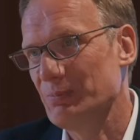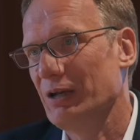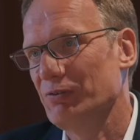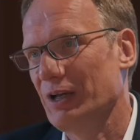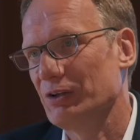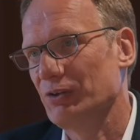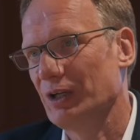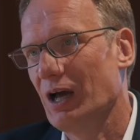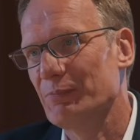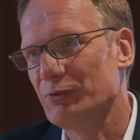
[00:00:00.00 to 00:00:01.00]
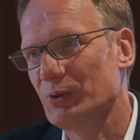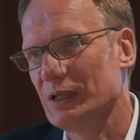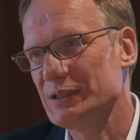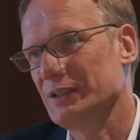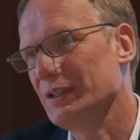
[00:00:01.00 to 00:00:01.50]
manufacturing hub for
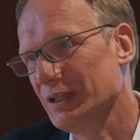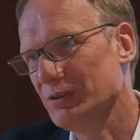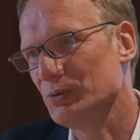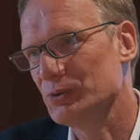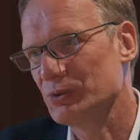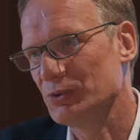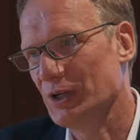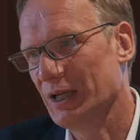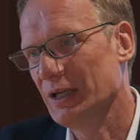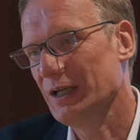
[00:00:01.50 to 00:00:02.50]
us, and then also China.